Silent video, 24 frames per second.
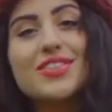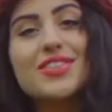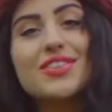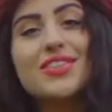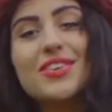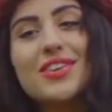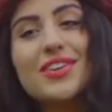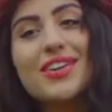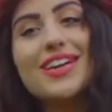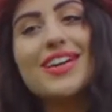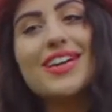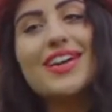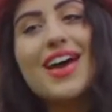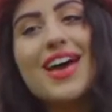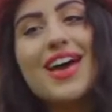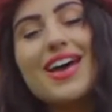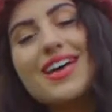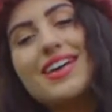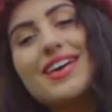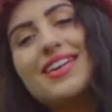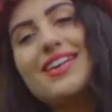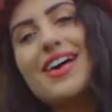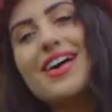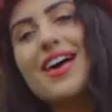degree
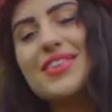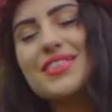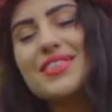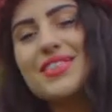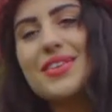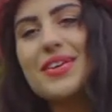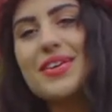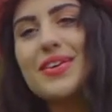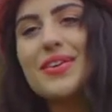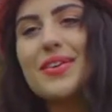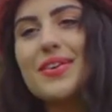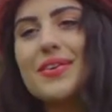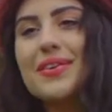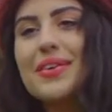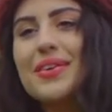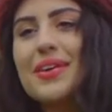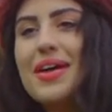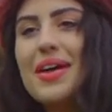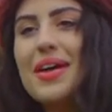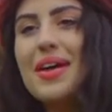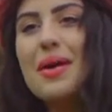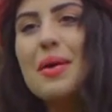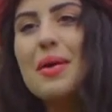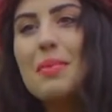and also
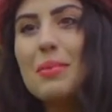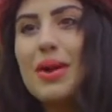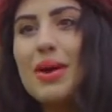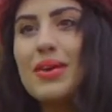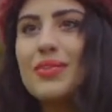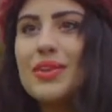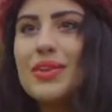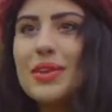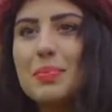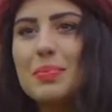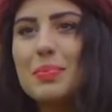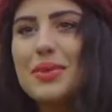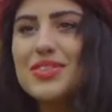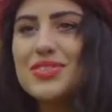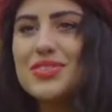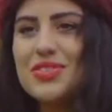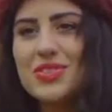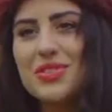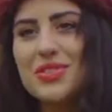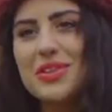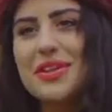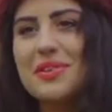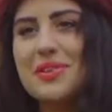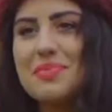my really big
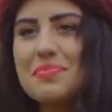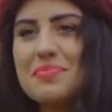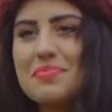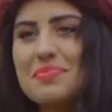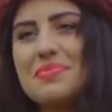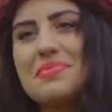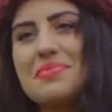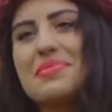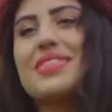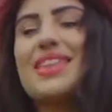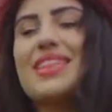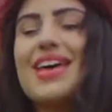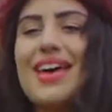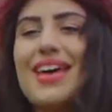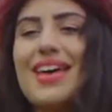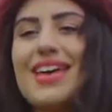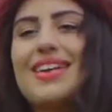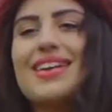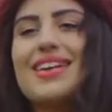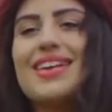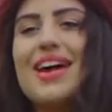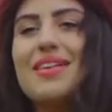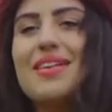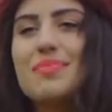dream
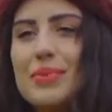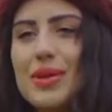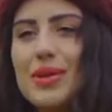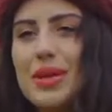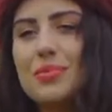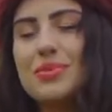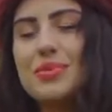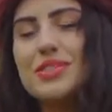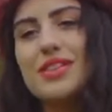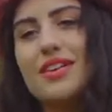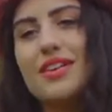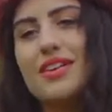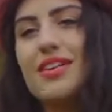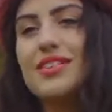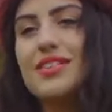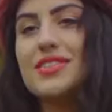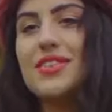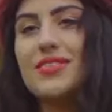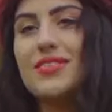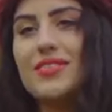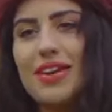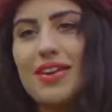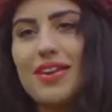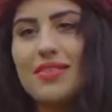that I've been able to
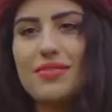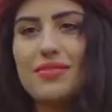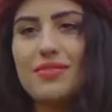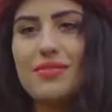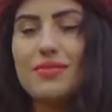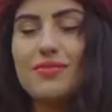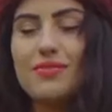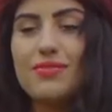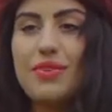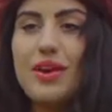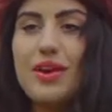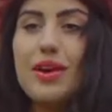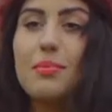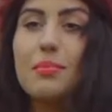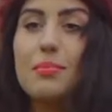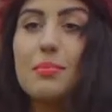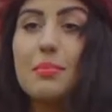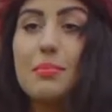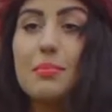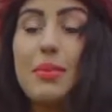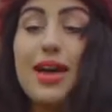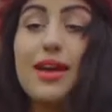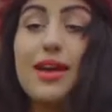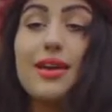cultivate
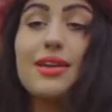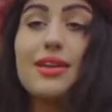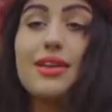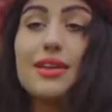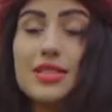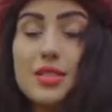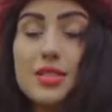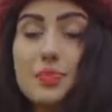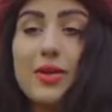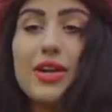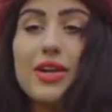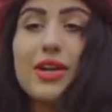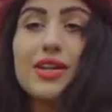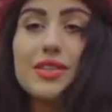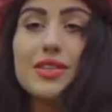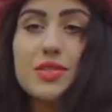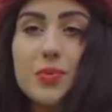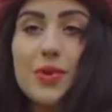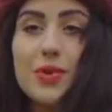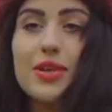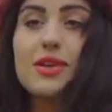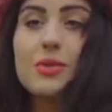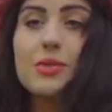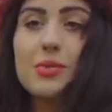from my
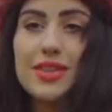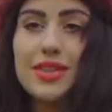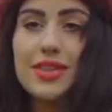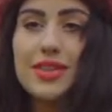experience working with